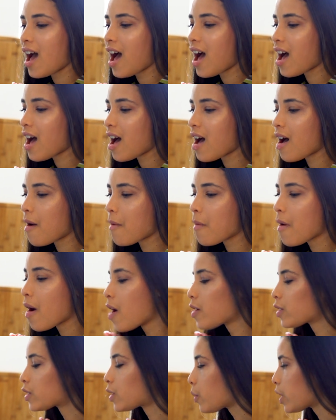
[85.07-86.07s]

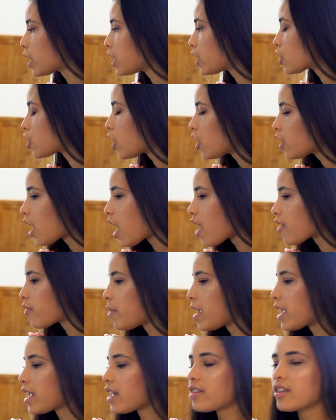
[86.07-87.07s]
So we're gonna start off
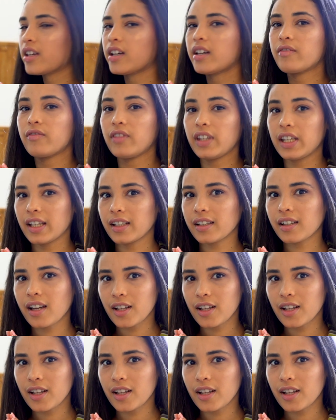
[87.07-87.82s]
making the vegan